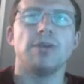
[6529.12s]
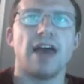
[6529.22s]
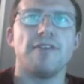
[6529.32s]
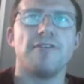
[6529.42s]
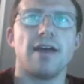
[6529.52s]

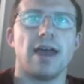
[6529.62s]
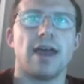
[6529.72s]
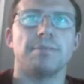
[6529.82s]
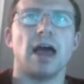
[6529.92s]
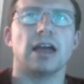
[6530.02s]
FAA,
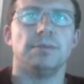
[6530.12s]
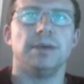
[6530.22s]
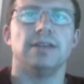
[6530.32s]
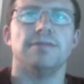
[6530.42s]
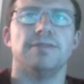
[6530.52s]
I'm not gonna
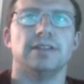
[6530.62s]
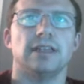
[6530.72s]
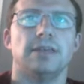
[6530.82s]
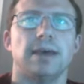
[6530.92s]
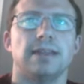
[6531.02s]
be convinced that
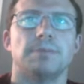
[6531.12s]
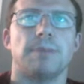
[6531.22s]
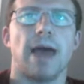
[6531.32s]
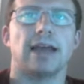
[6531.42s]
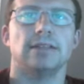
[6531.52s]
he makes it
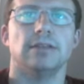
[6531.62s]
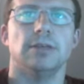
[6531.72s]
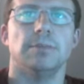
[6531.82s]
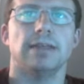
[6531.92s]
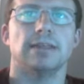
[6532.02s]
back until
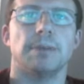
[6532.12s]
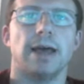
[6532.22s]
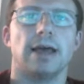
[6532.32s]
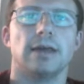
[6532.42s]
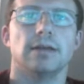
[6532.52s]
he makes it
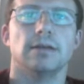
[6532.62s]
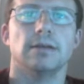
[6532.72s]
back.